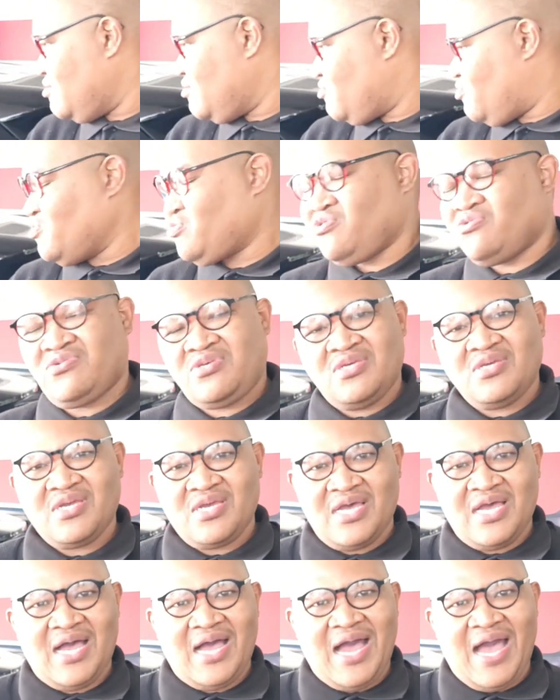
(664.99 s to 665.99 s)
good looking
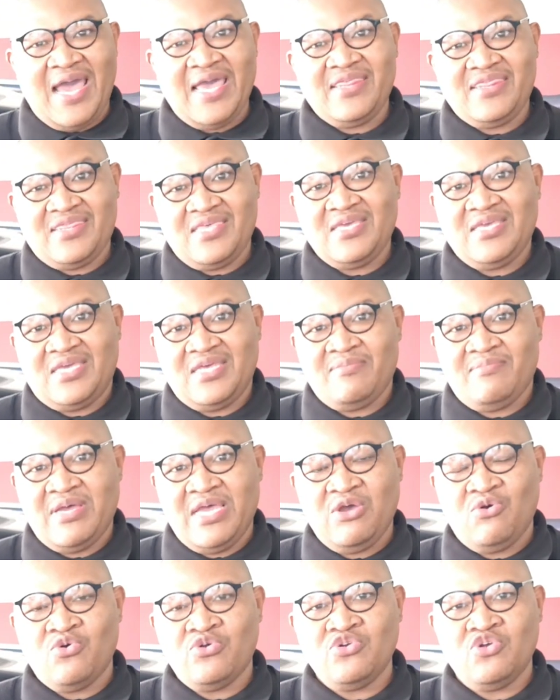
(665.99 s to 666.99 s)
car, I think, in
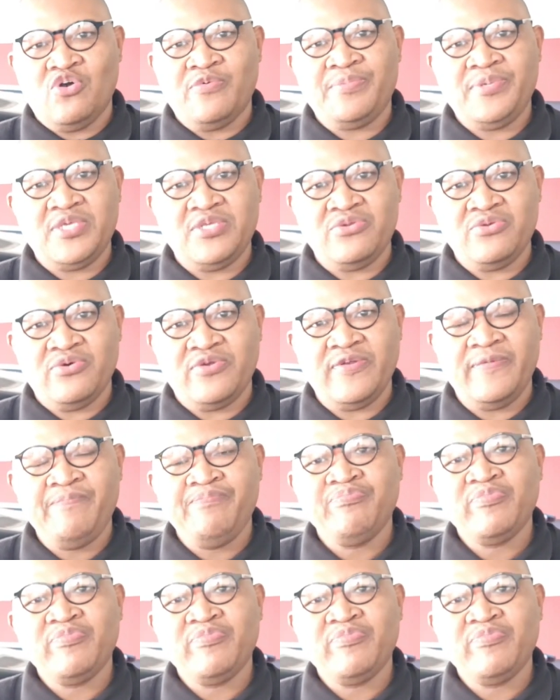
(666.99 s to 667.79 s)
my own opinion,